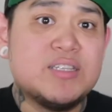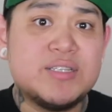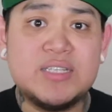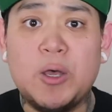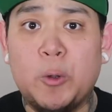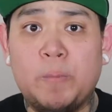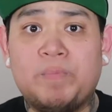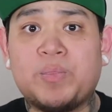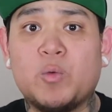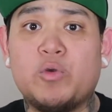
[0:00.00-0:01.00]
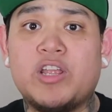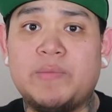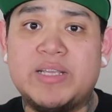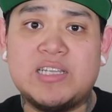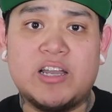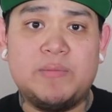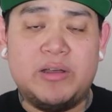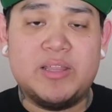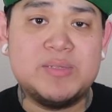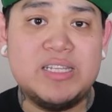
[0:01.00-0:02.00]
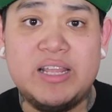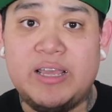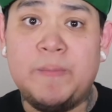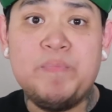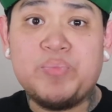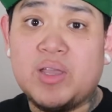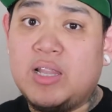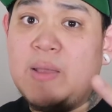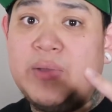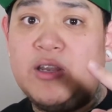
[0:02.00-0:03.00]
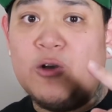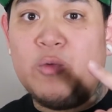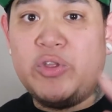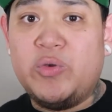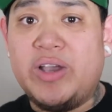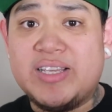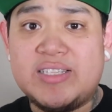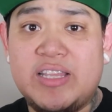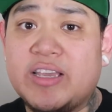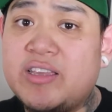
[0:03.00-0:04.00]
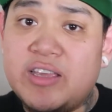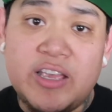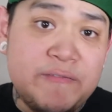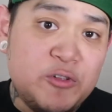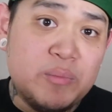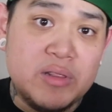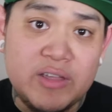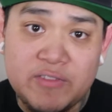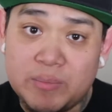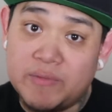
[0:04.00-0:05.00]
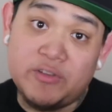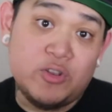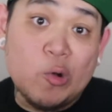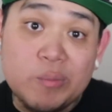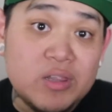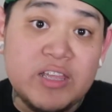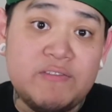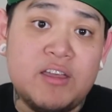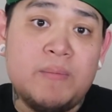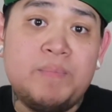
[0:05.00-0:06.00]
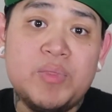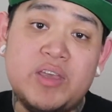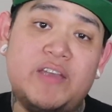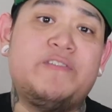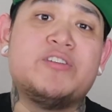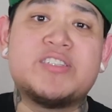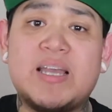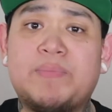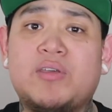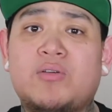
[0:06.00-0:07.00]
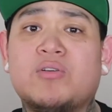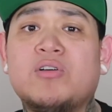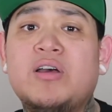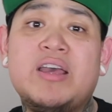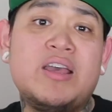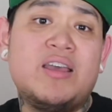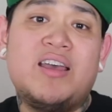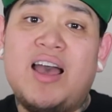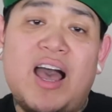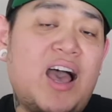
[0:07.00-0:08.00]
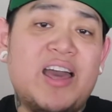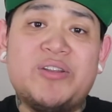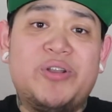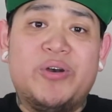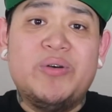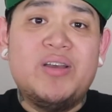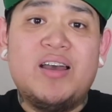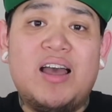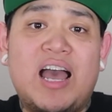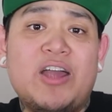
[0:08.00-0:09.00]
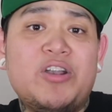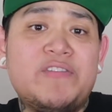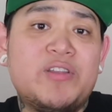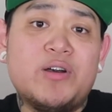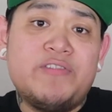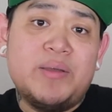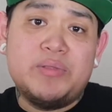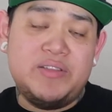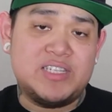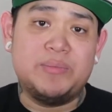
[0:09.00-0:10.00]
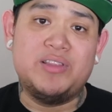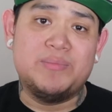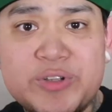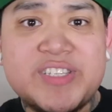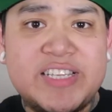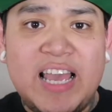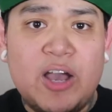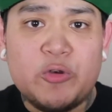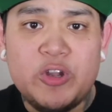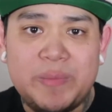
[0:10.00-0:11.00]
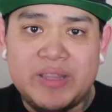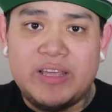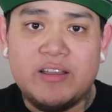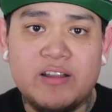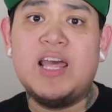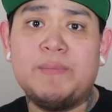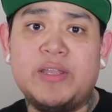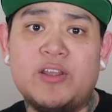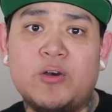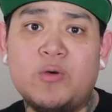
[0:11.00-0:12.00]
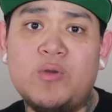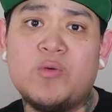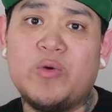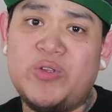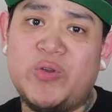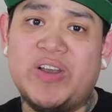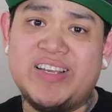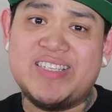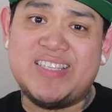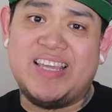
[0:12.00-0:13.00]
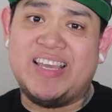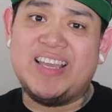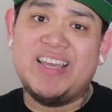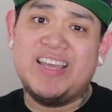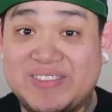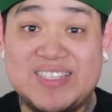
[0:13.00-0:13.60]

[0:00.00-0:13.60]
So, we're gonna be talking about them today. Let me know what you guys think, if you believe them, if you don't believe them, if you're skeptical. I don't know. I don't even know if I believe some of them. We'll see how creepy they are. Let me know what you guys think.